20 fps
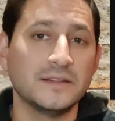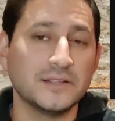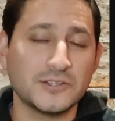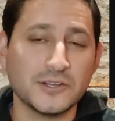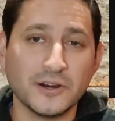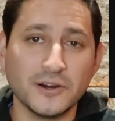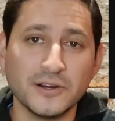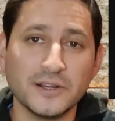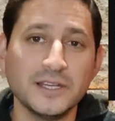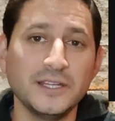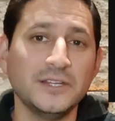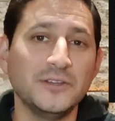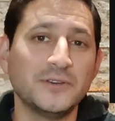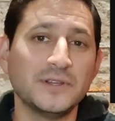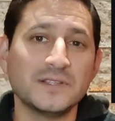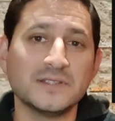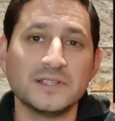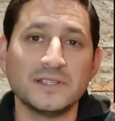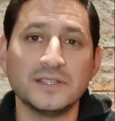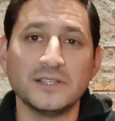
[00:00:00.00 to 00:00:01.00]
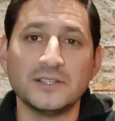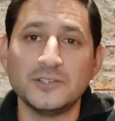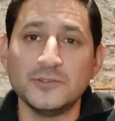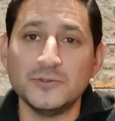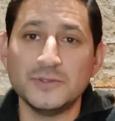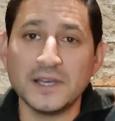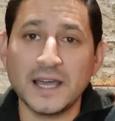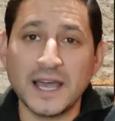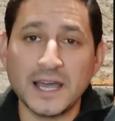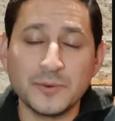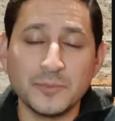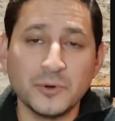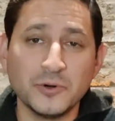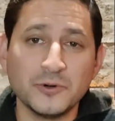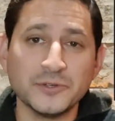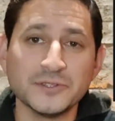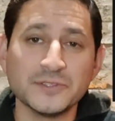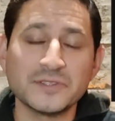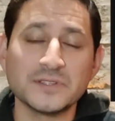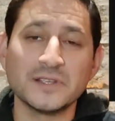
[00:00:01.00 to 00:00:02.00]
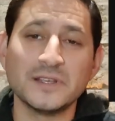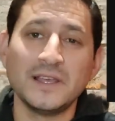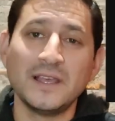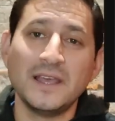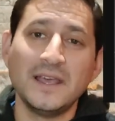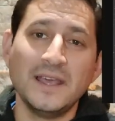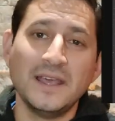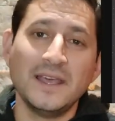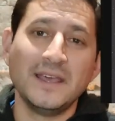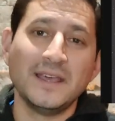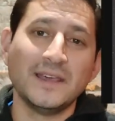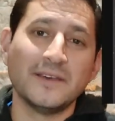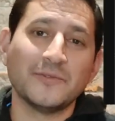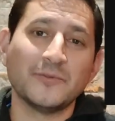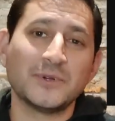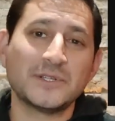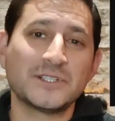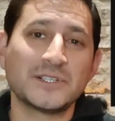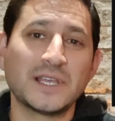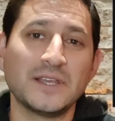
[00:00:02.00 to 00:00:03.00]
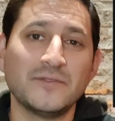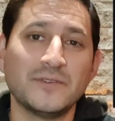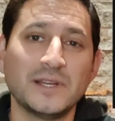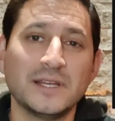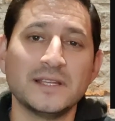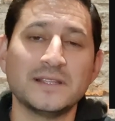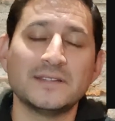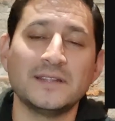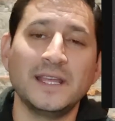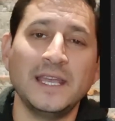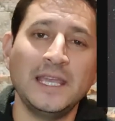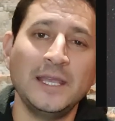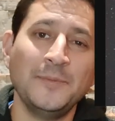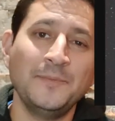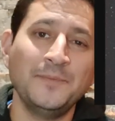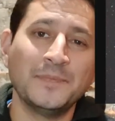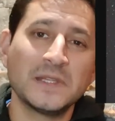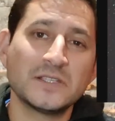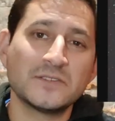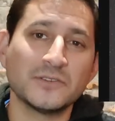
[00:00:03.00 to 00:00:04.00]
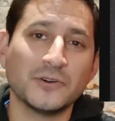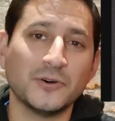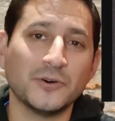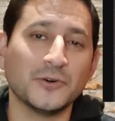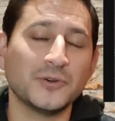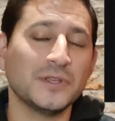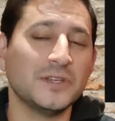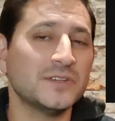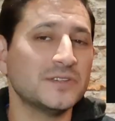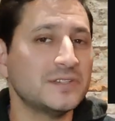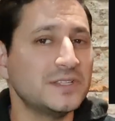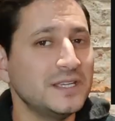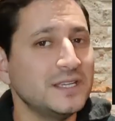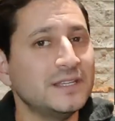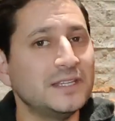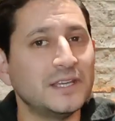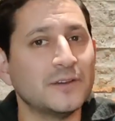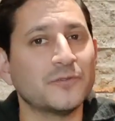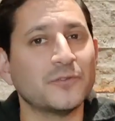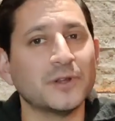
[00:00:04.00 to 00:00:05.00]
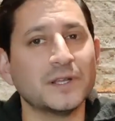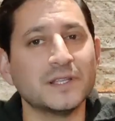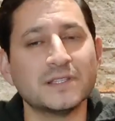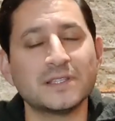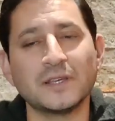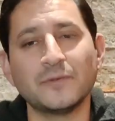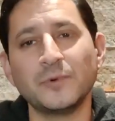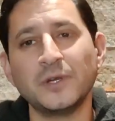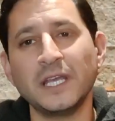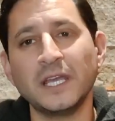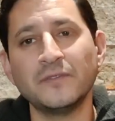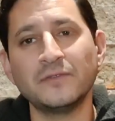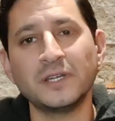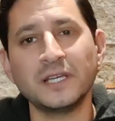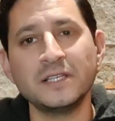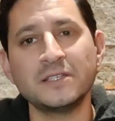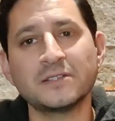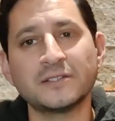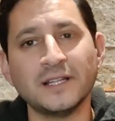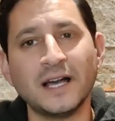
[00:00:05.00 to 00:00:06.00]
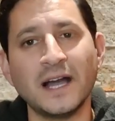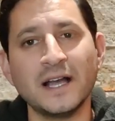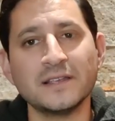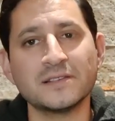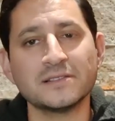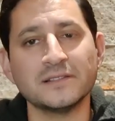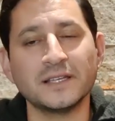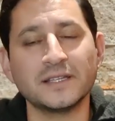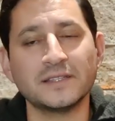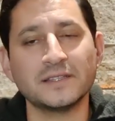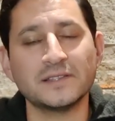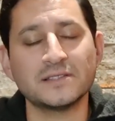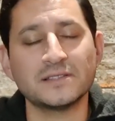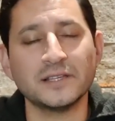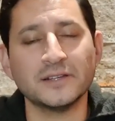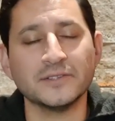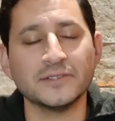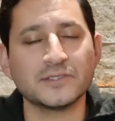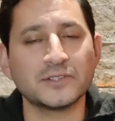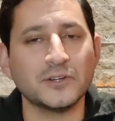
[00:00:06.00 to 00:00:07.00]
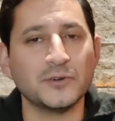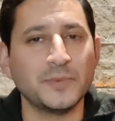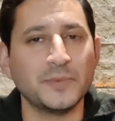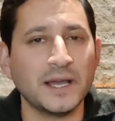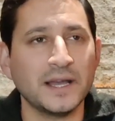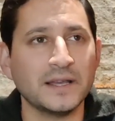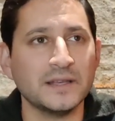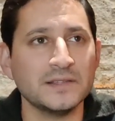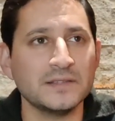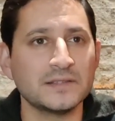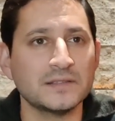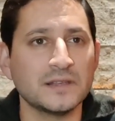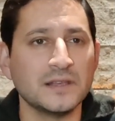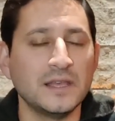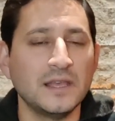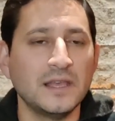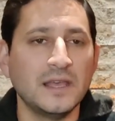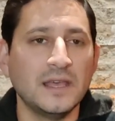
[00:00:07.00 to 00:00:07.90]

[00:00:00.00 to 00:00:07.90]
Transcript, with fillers: the target. You can see the two tadpoles, which give it its name. So you see a difference. And when you have nice glass like this telescope has,